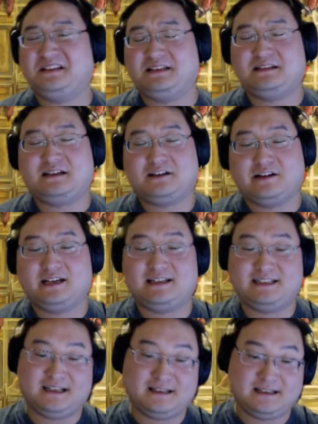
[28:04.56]
Korean
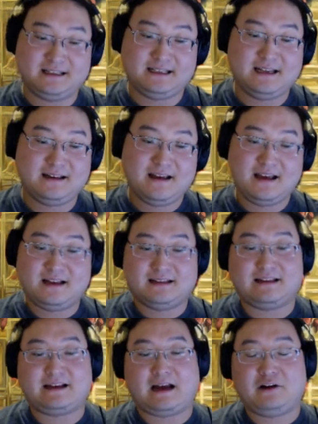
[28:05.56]
identity.
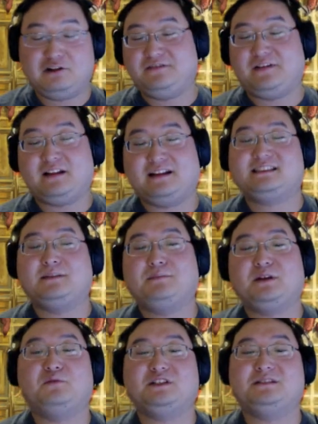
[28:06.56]
Like, I always felt like
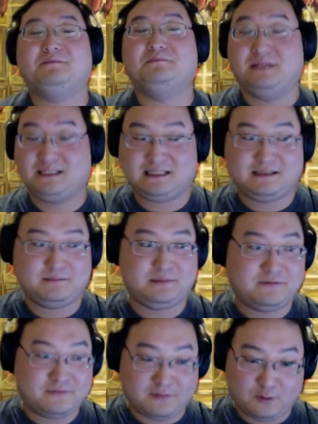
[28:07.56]
something was missing
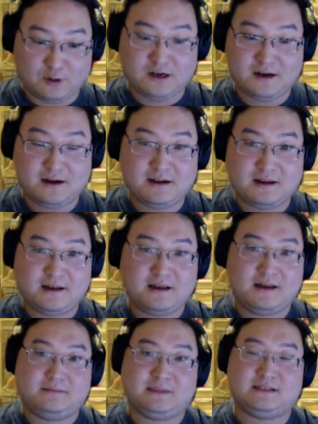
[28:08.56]
before,
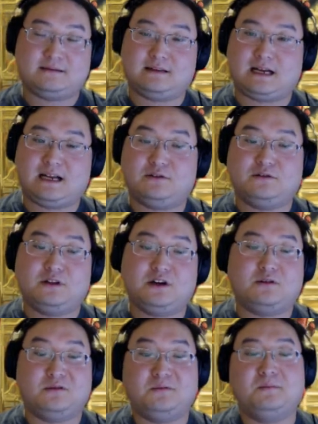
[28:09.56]
because like I don't
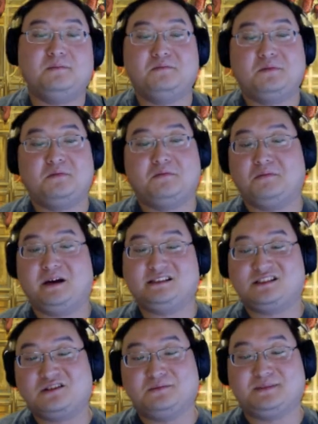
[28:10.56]
know my
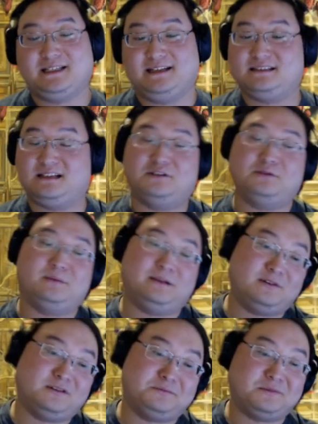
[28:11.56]
circumstance. I don't know my
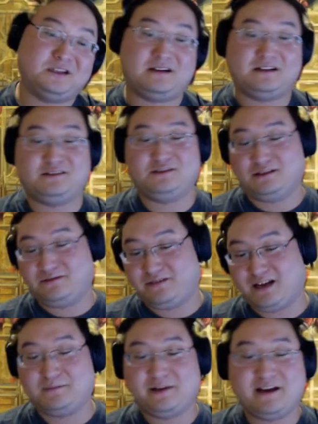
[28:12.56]
birth mother. I don't know the
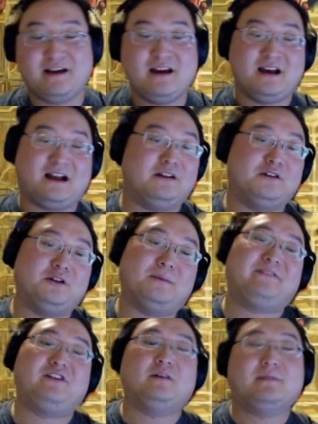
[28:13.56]
family. I don't know
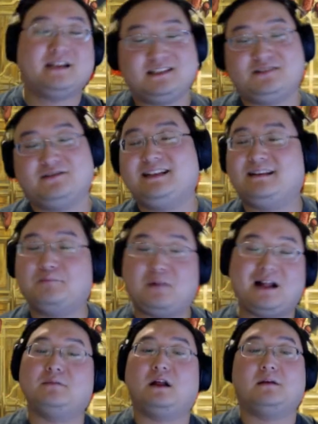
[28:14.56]
my family history.
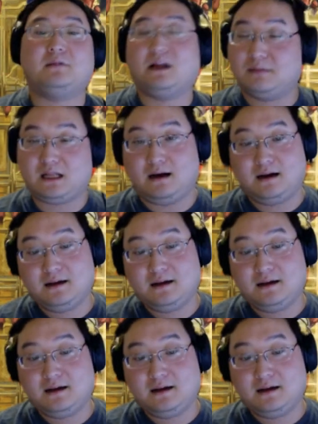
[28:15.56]
Blah blah blah blah.